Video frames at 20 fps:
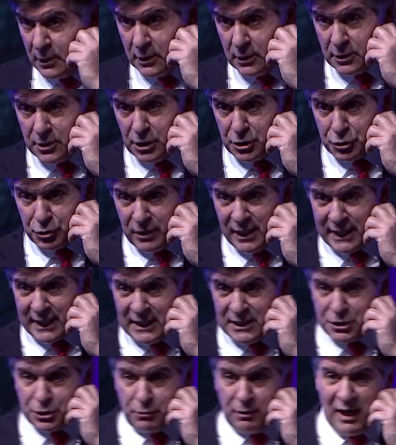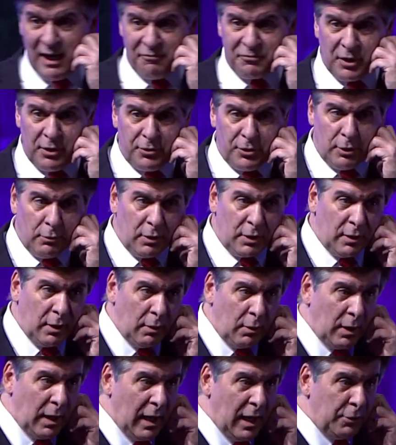The trick is you have to do it,
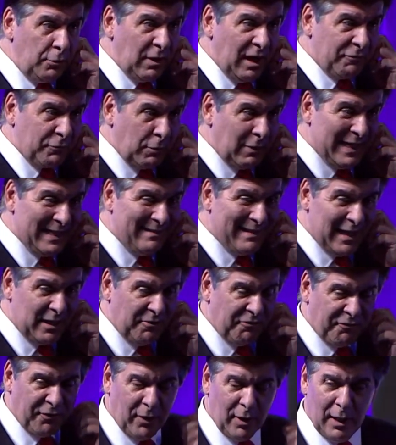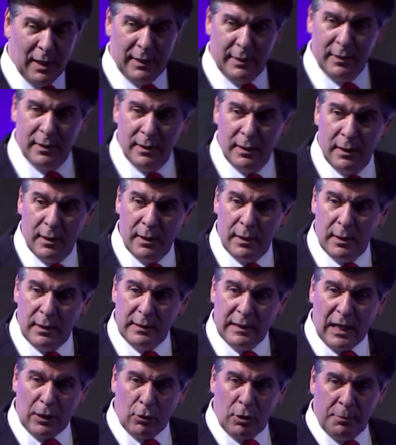and you have to identify
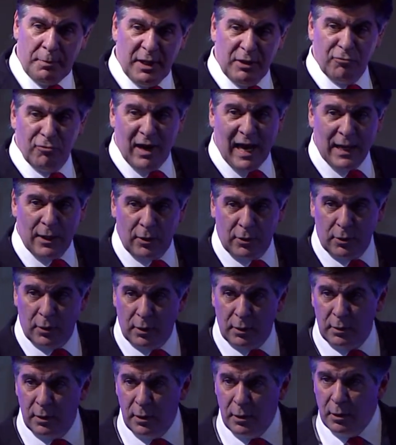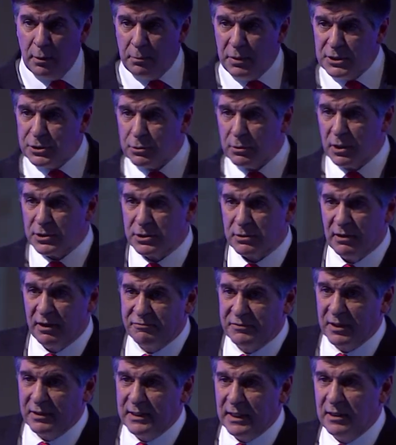not only being radical, but you also have
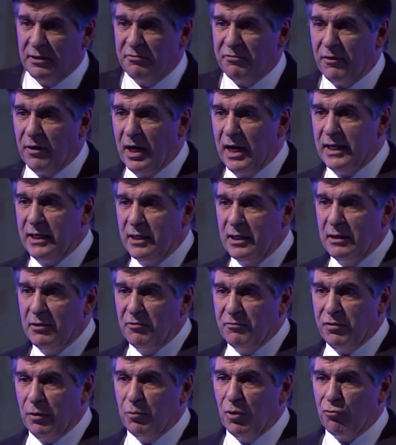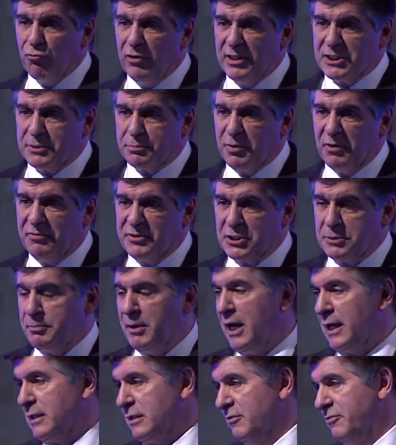to identify from a risk
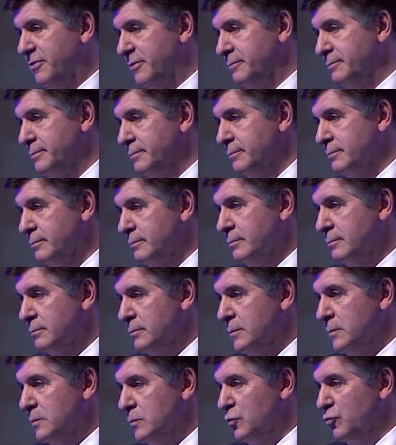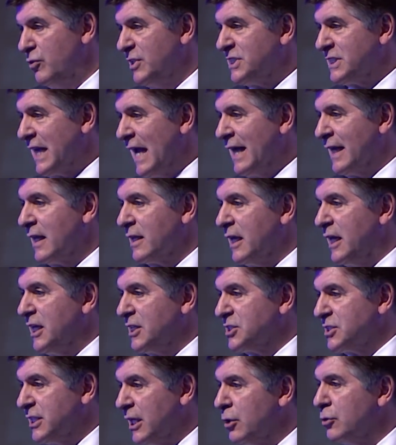perspective. Risk analytics
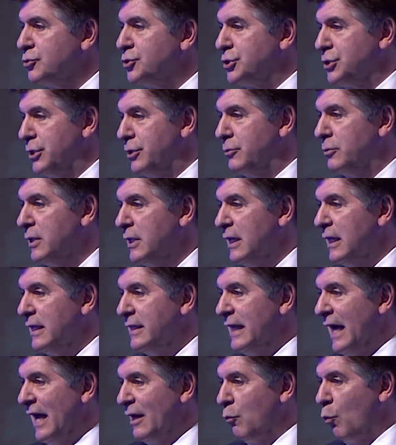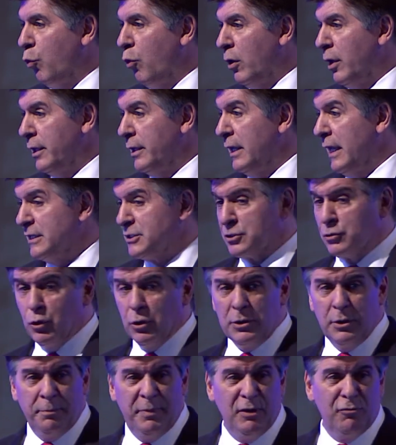tells you that one, it's good
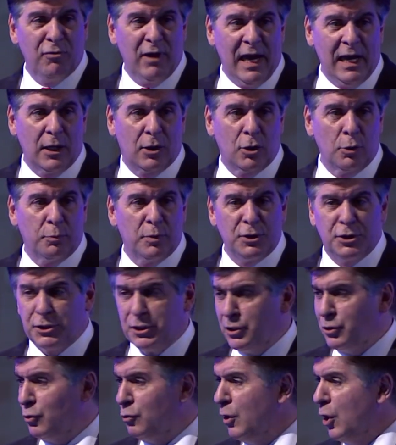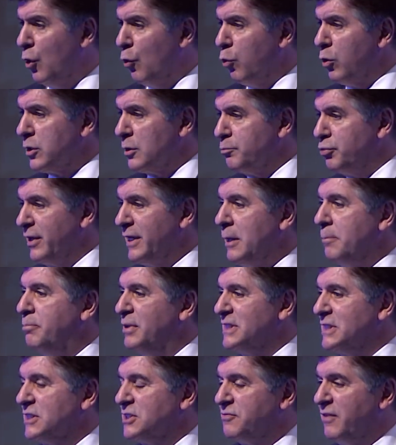to be radical, but two, will it bring in
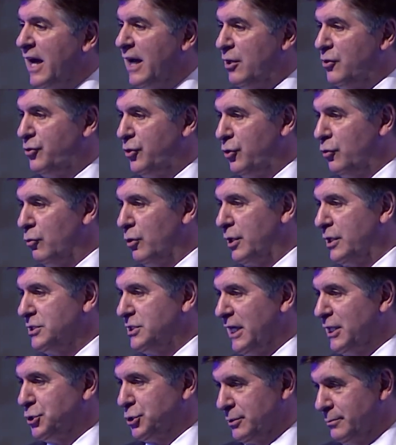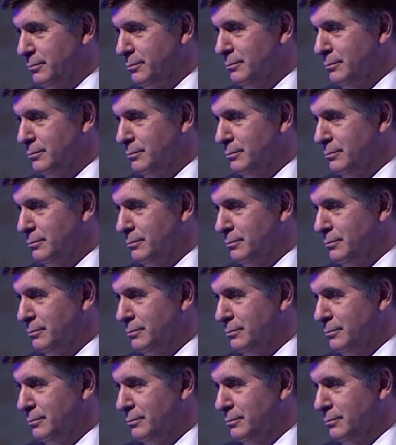business value to your organization?